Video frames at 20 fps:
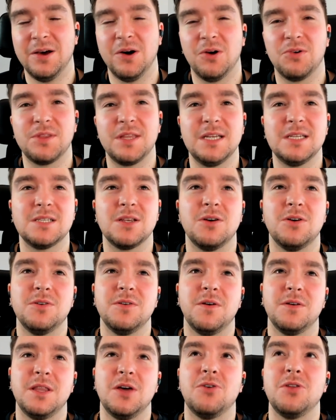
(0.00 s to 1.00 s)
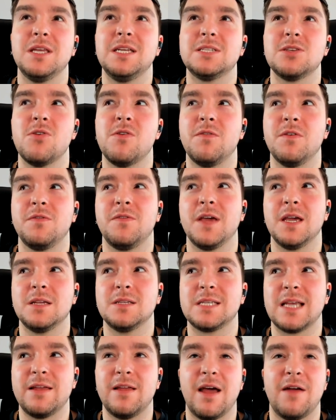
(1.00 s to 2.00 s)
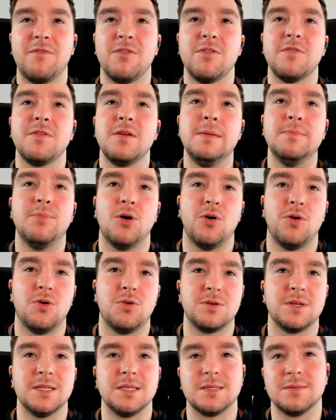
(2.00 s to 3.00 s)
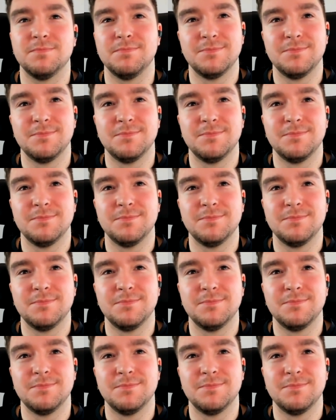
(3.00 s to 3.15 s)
all these all these other things, everything but autism.